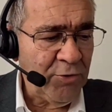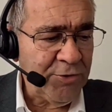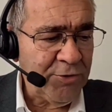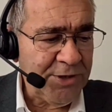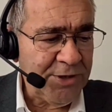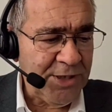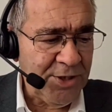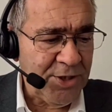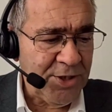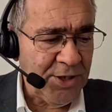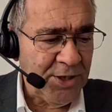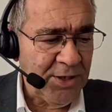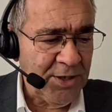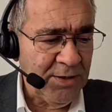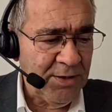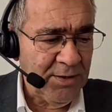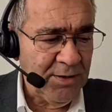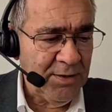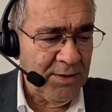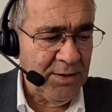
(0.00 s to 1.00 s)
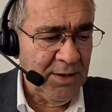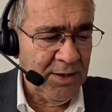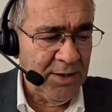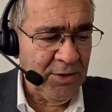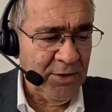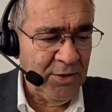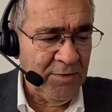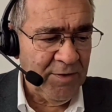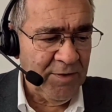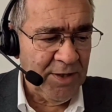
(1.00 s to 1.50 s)
already teaching
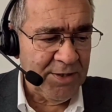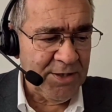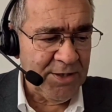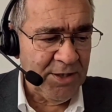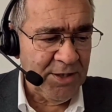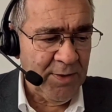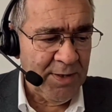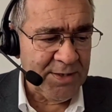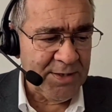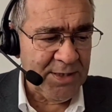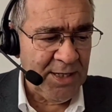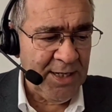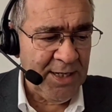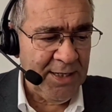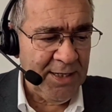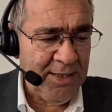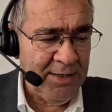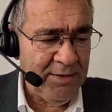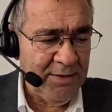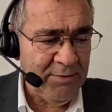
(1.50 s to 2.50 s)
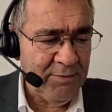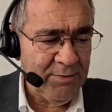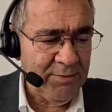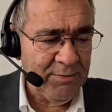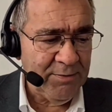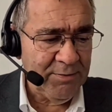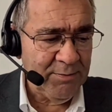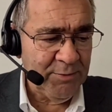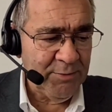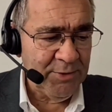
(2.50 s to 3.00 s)
at university in USA.
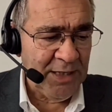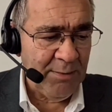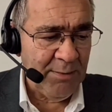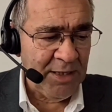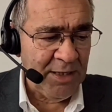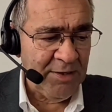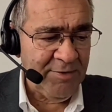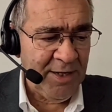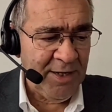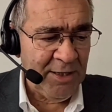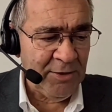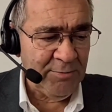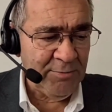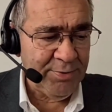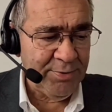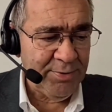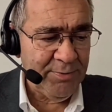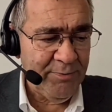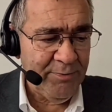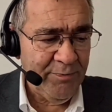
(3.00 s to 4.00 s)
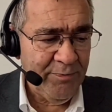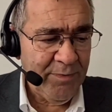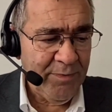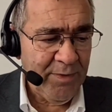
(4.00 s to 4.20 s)
Would that be of help?